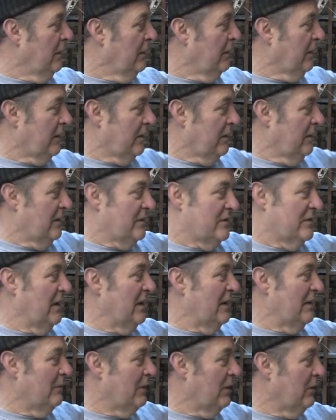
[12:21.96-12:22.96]
you can either
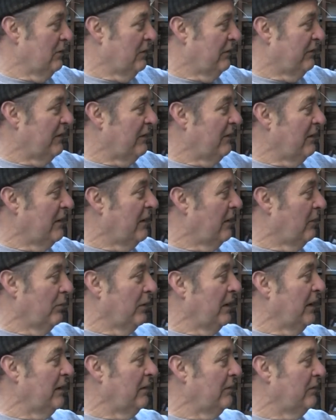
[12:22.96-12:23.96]
take them out if they're in your
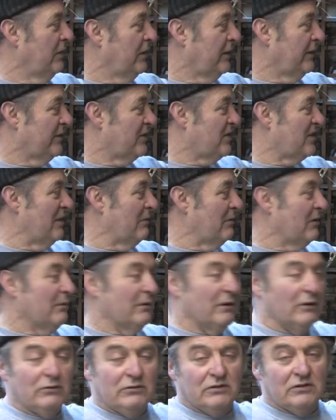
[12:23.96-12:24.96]
way, you can slip them
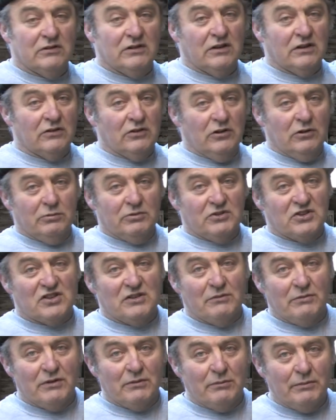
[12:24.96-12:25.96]
out and you can always
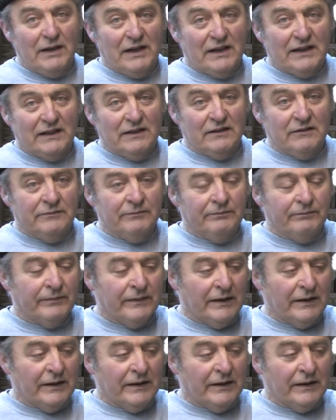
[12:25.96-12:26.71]
slip them back in.